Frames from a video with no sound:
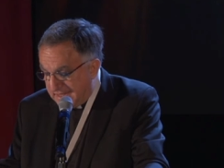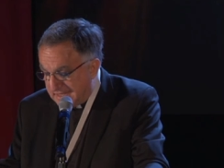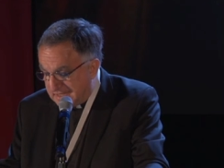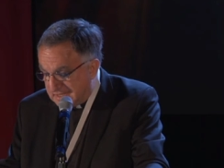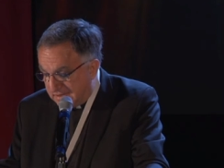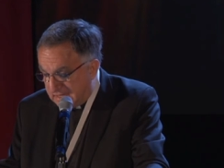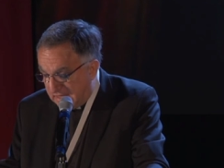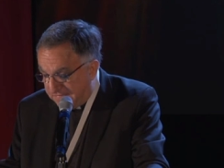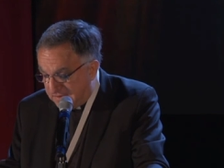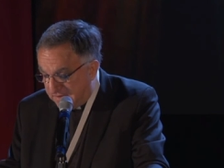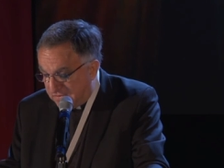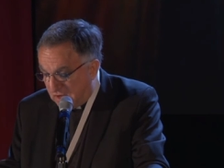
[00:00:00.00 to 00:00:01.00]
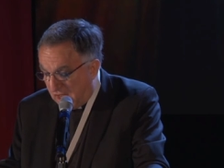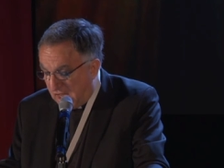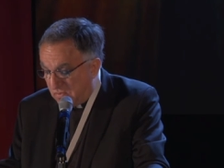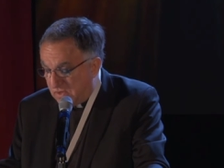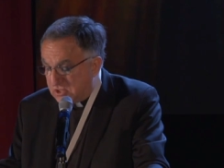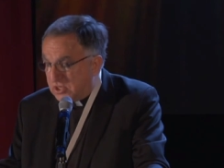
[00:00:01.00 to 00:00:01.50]
This is a gift of God
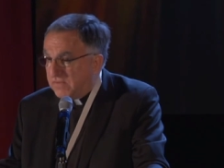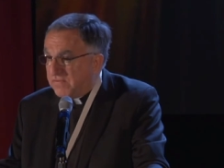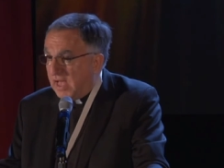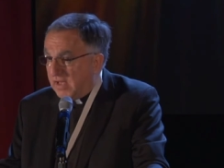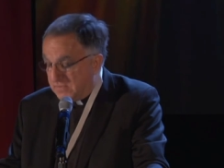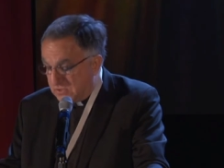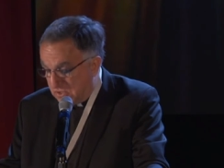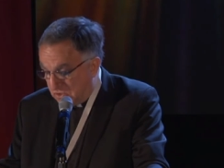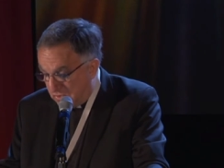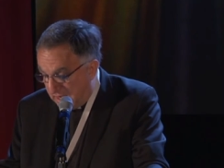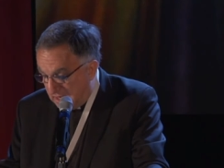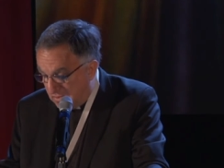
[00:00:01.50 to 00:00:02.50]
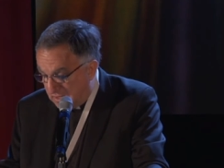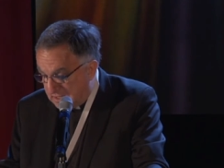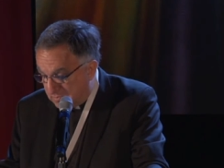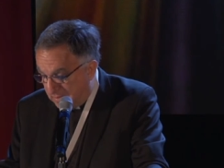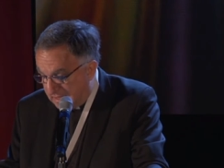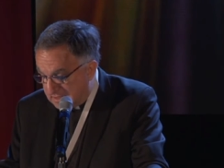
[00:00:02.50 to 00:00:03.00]
which involves a great
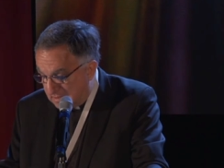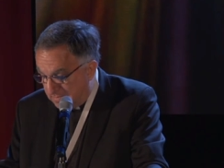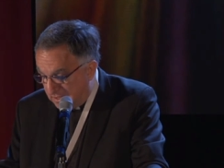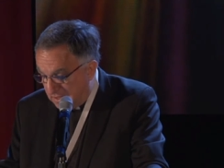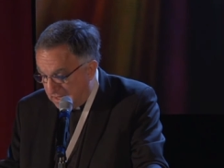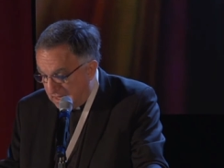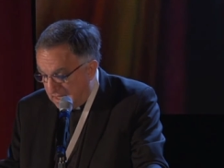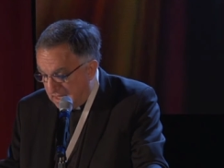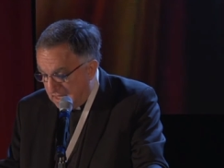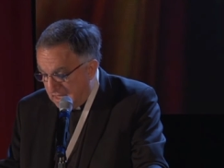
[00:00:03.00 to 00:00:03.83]
responsibility.